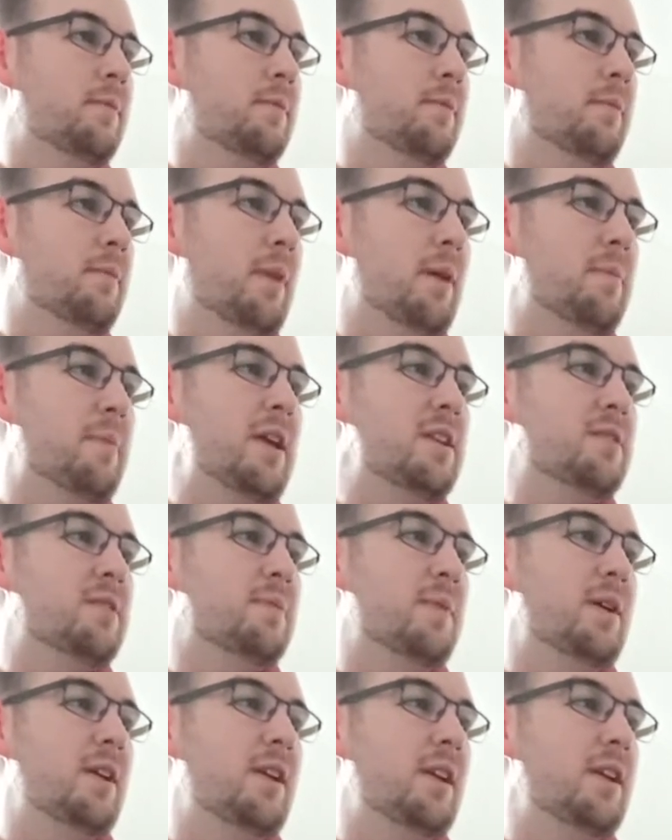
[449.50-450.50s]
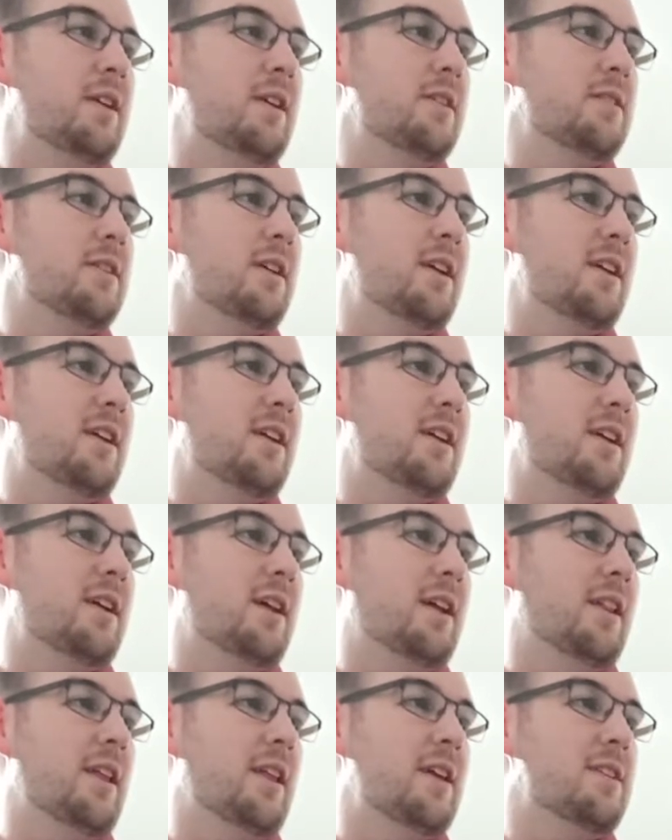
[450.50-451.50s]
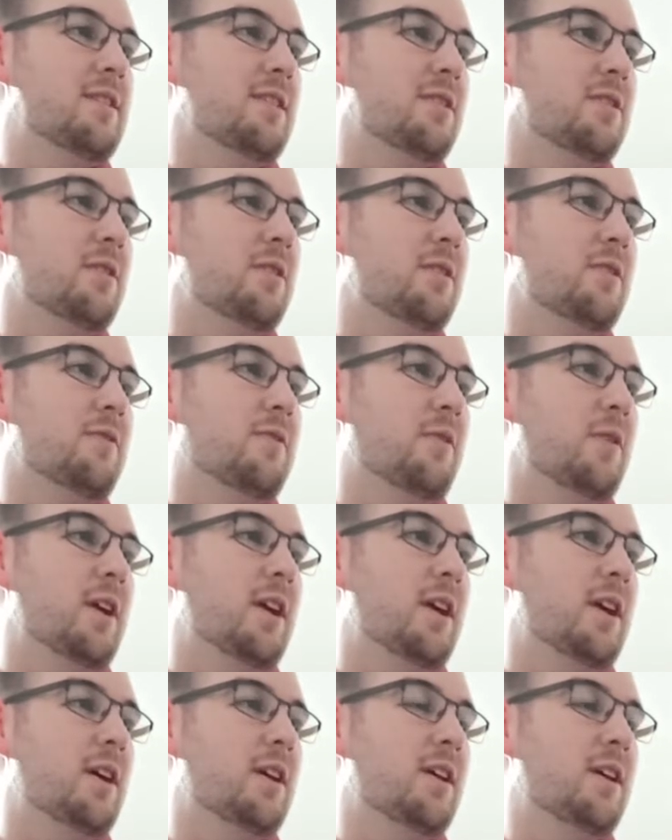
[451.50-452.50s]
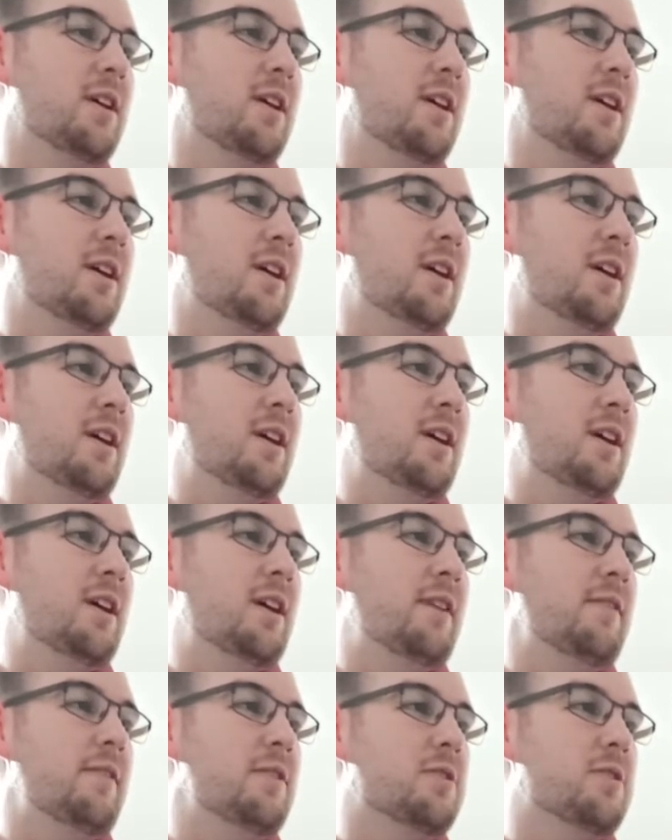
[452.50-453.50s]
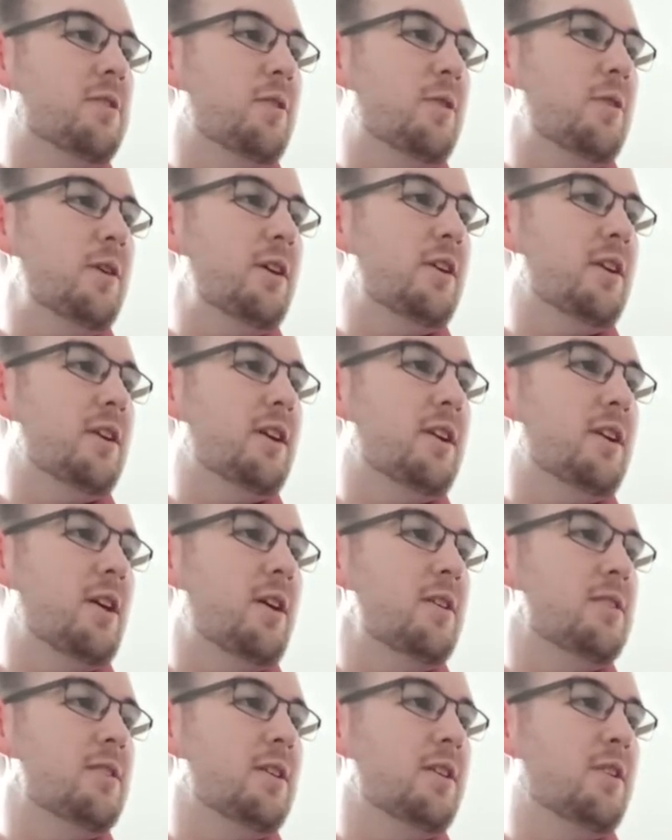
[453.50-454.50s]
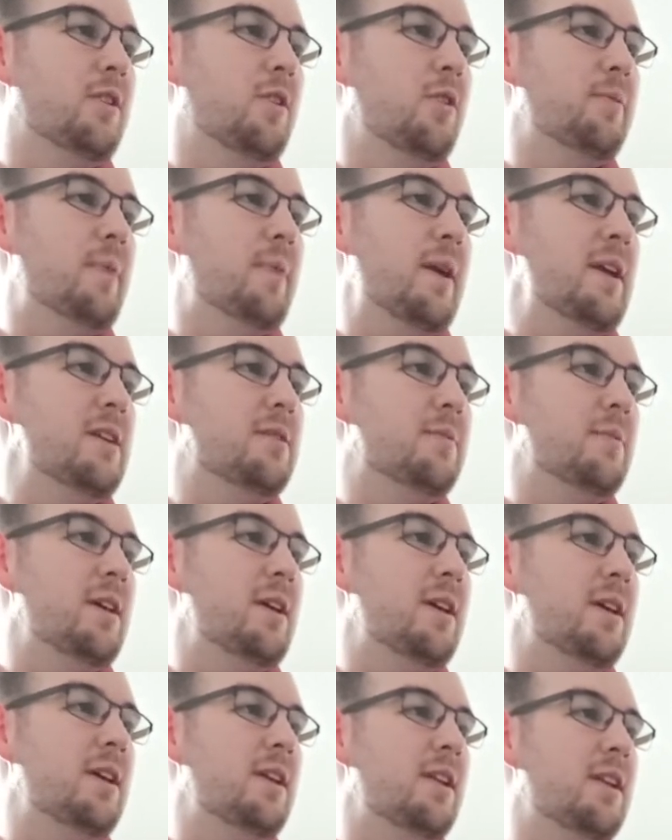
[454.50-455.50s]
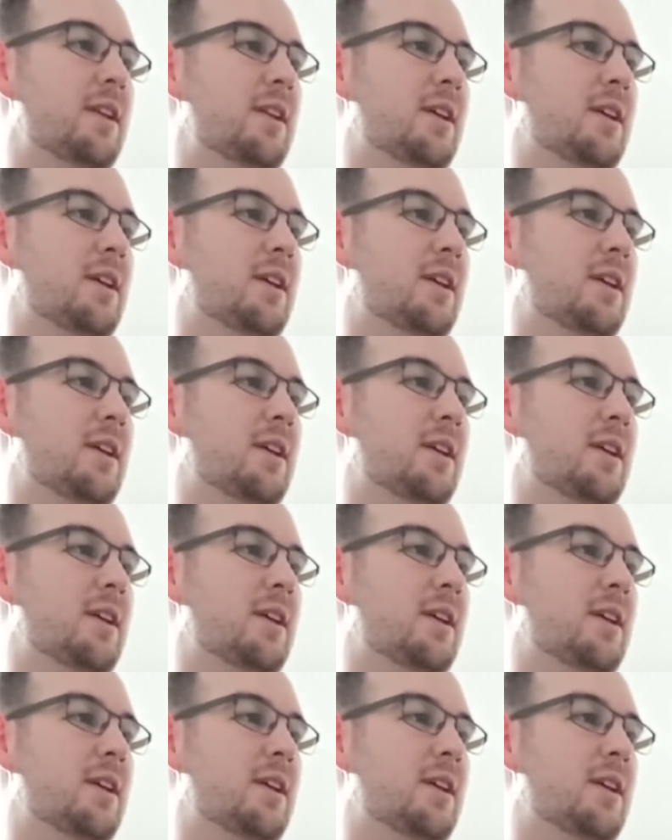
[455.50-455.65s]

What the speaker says: My basement, here's a lessons learned for you. If you store your guitars in a cold basement,